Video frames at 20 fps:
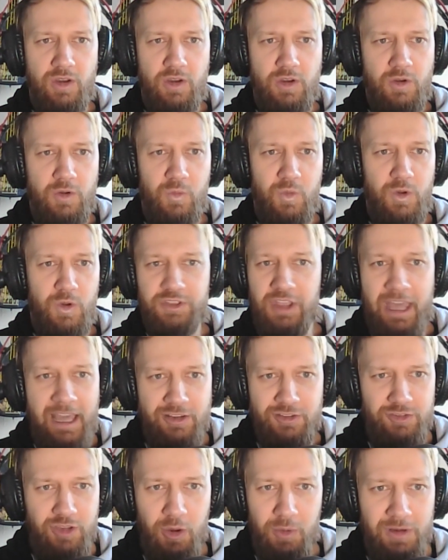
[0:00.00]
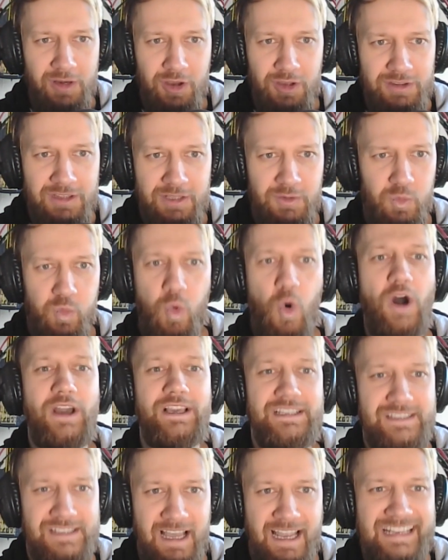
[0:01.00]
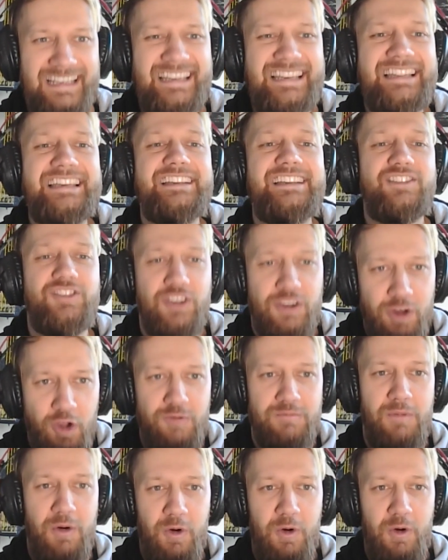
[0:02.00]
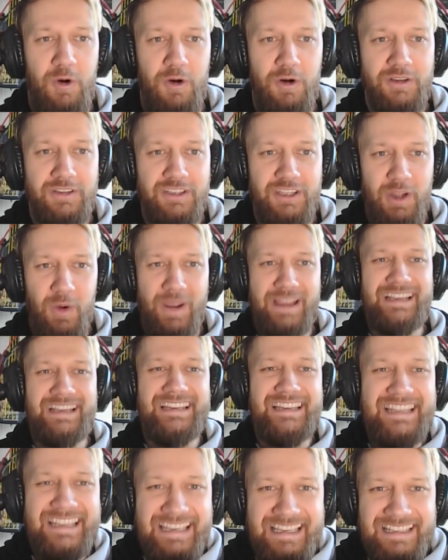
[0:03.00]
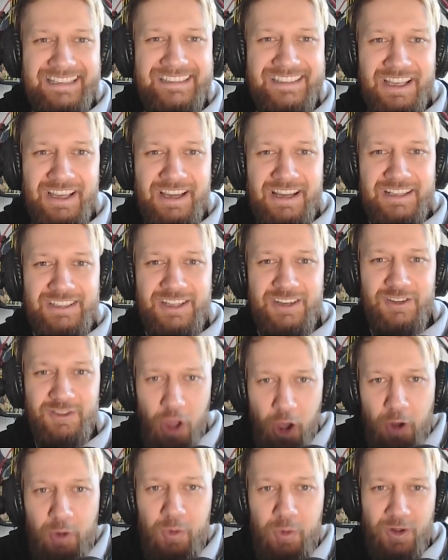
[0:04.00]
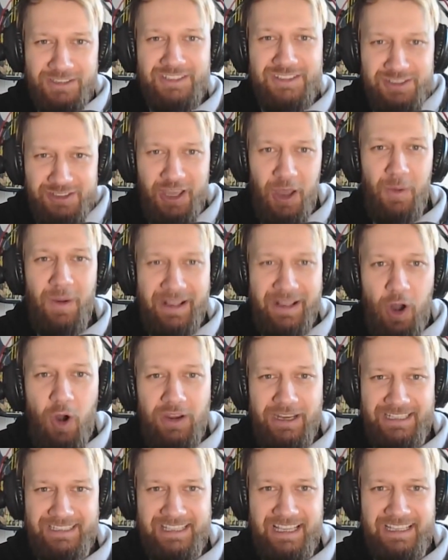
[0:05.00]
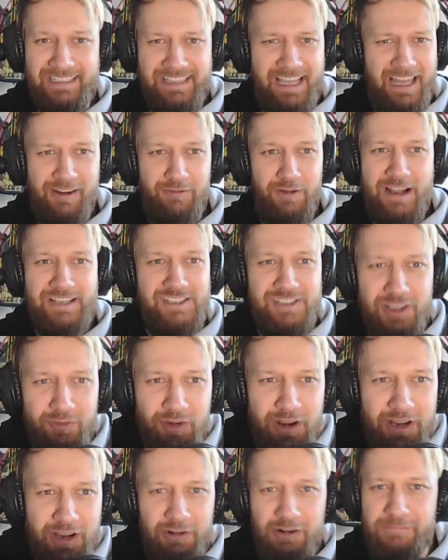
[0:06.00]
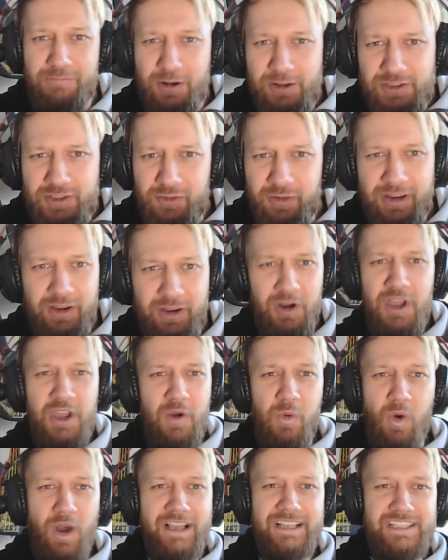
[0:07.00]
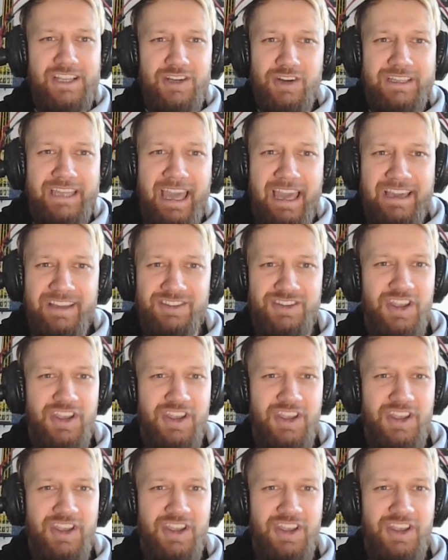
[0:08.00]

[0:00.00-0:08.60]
what the hell is going on? Like, what is, I need to know more. You know, I need to know what is going on. Is that a wrestling ring or a boxing ring? Or why is there a cage?